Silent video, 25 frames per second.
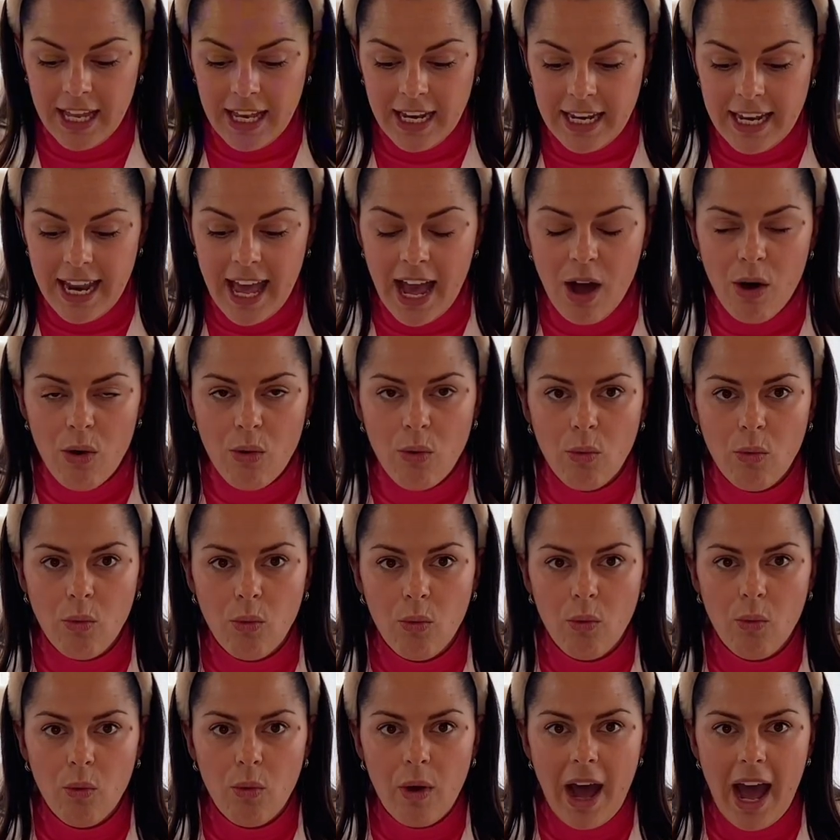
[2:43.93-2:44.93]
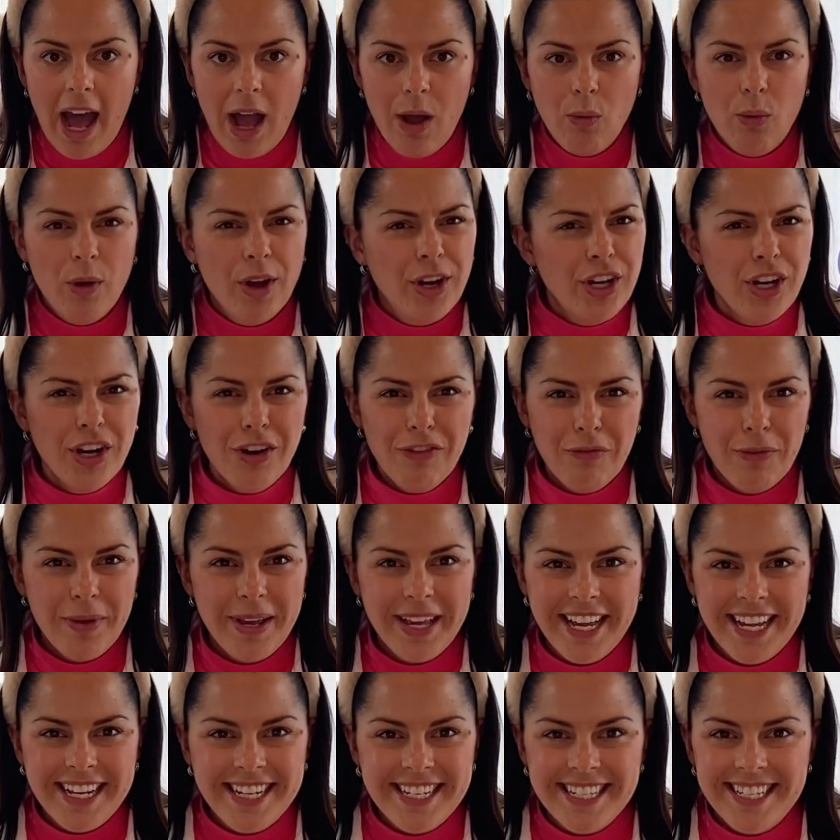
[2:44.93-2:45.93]
Now, I wonder if we
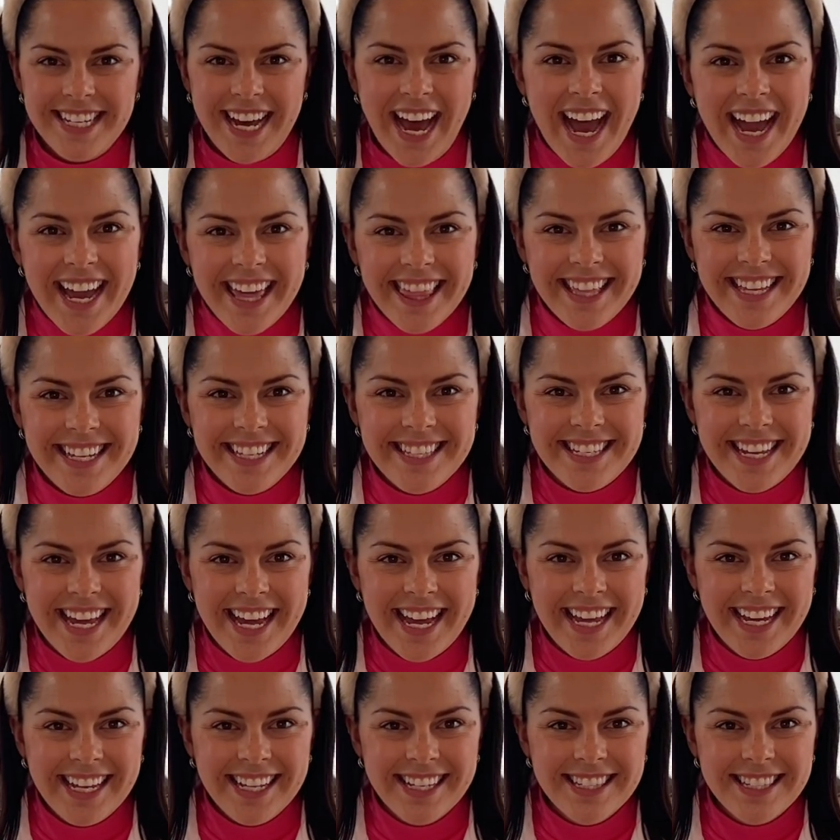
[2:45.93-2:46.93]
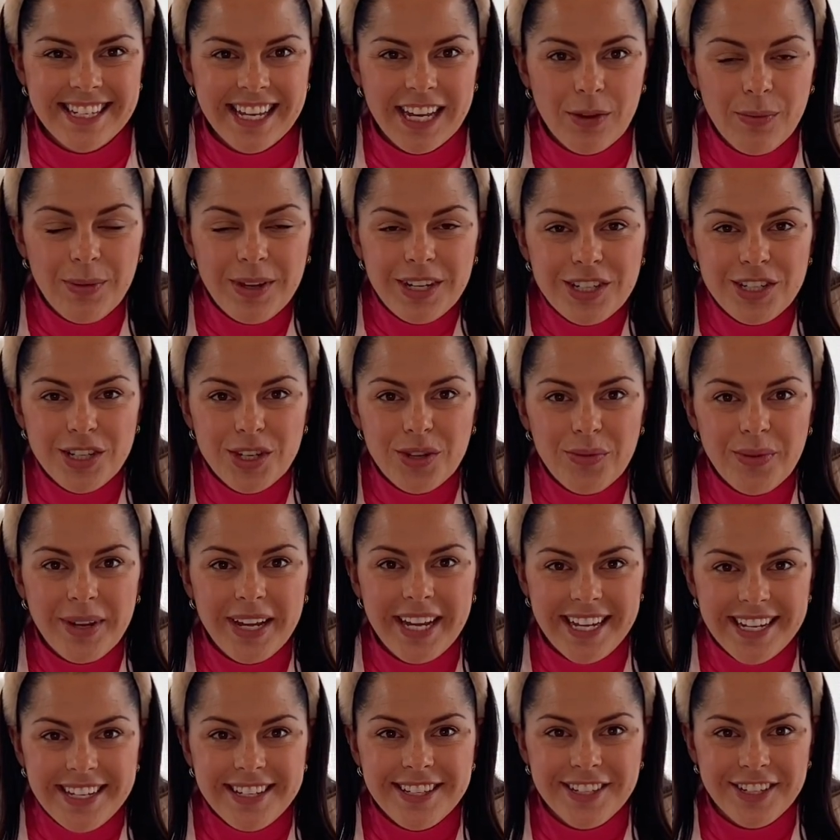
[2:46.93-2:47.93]
can dye these eggs like we do
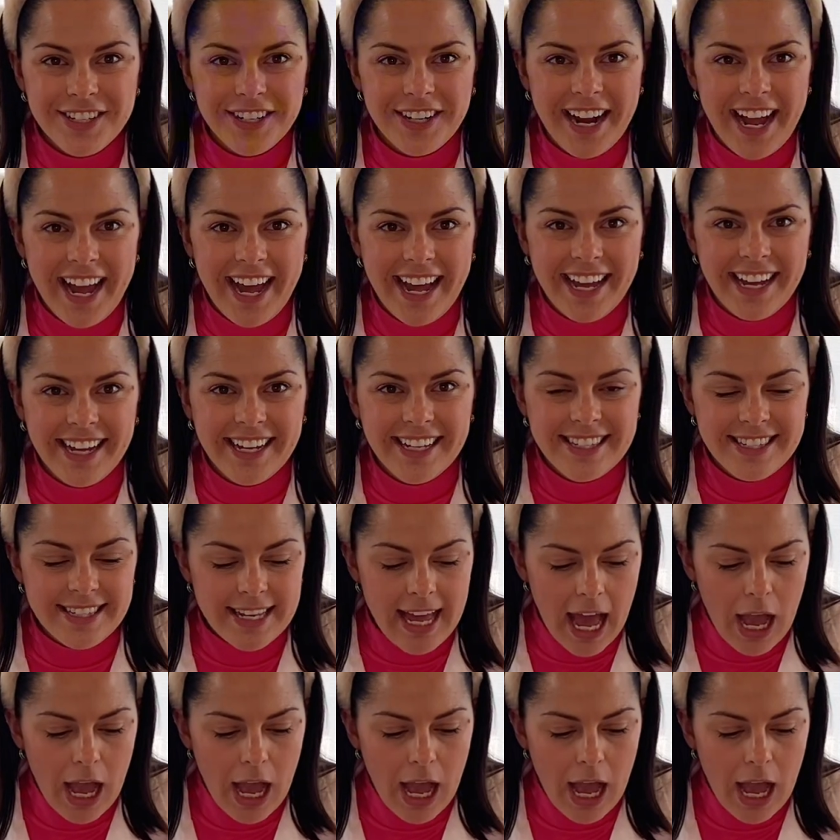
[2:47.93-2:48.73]
Easter eggs.